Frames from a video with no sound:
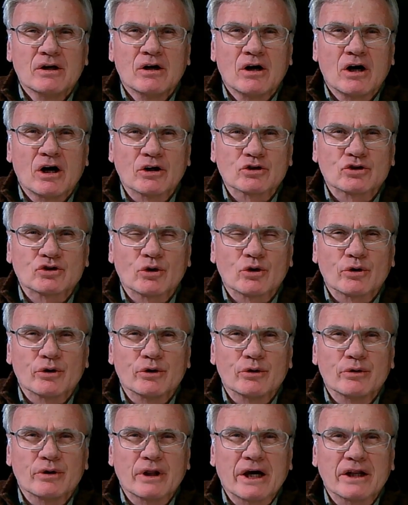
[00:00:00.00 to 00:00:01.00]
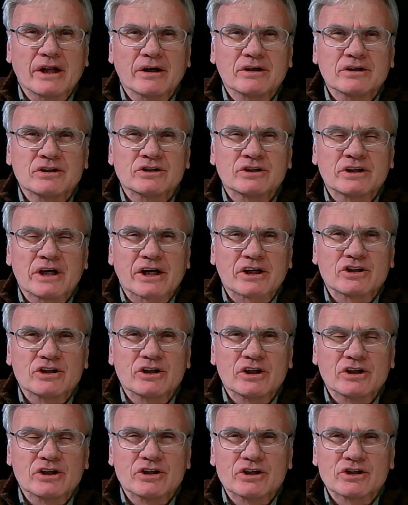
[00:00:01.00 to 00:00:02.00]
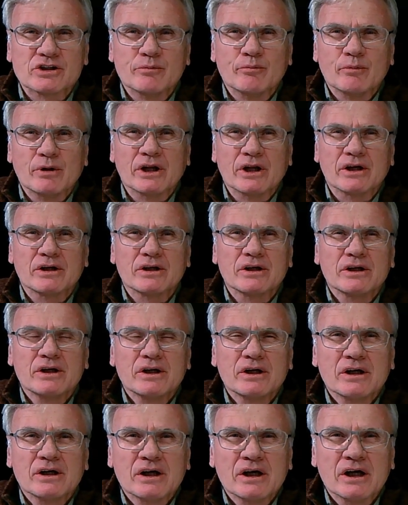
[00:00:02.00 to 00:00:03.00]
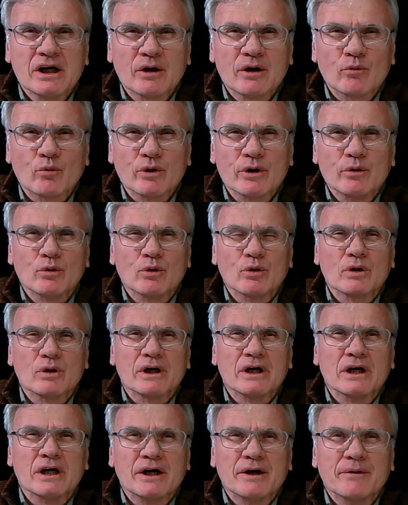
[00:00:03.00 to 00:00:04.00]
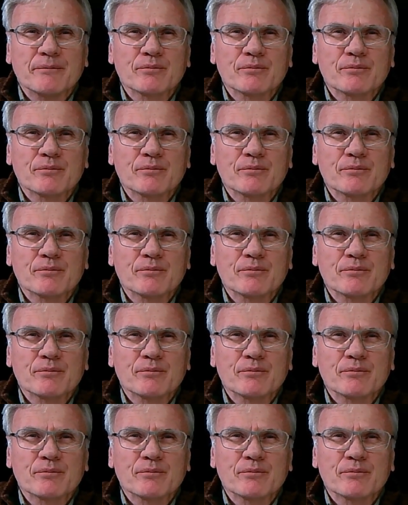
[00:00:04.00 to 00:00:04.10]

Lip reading: I'll show you that section in just a minute, and we will